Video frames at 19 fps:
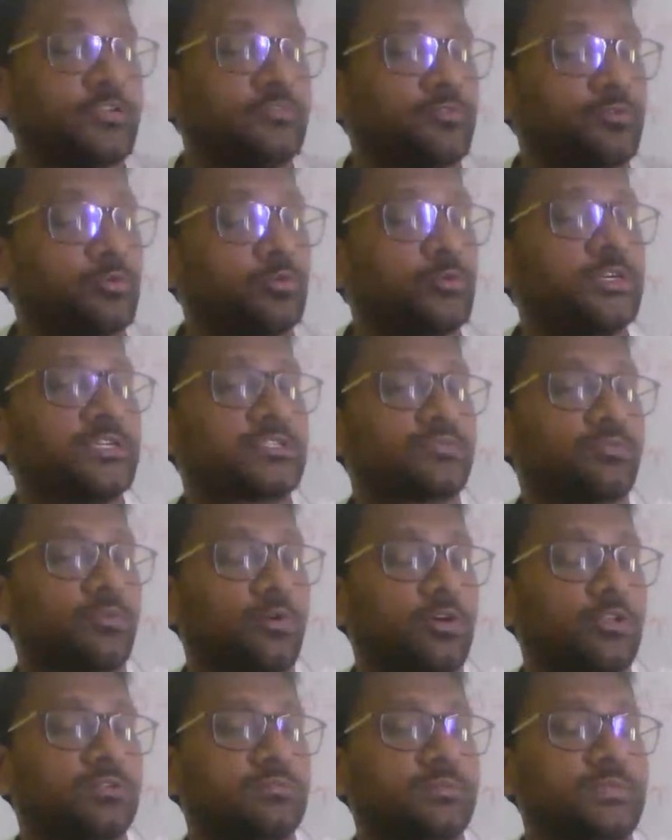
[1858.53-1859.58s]
fluids
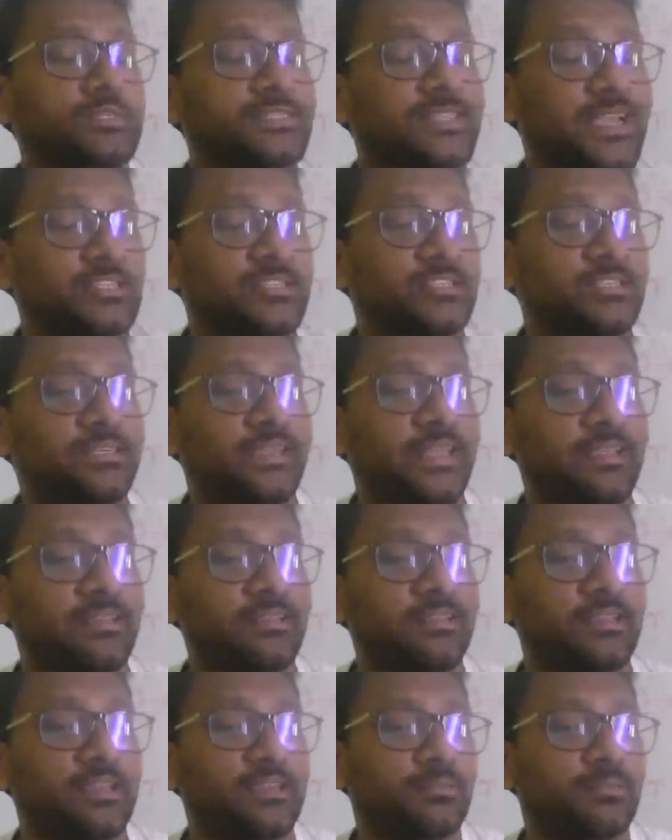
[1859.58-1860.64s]
volume is actually taken
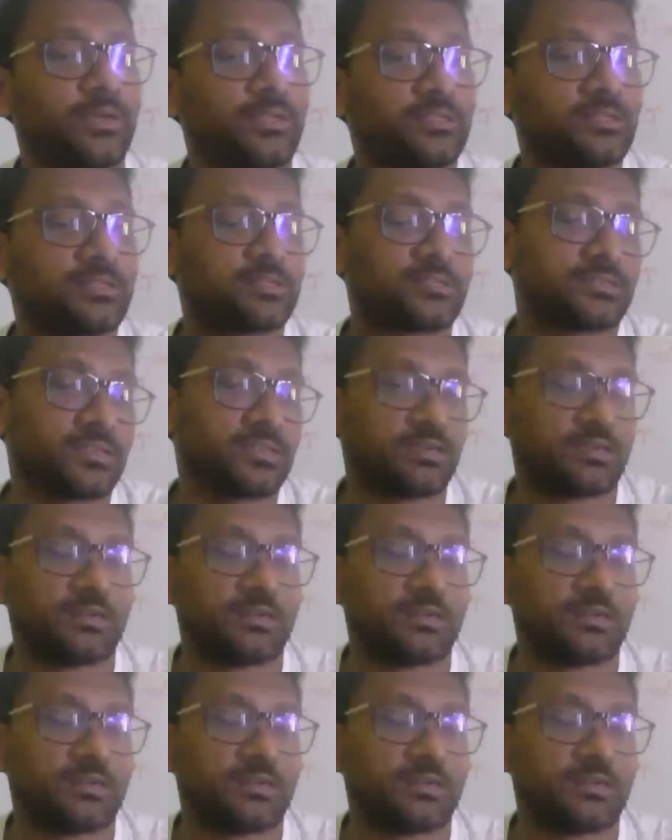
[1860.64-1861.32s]
care by this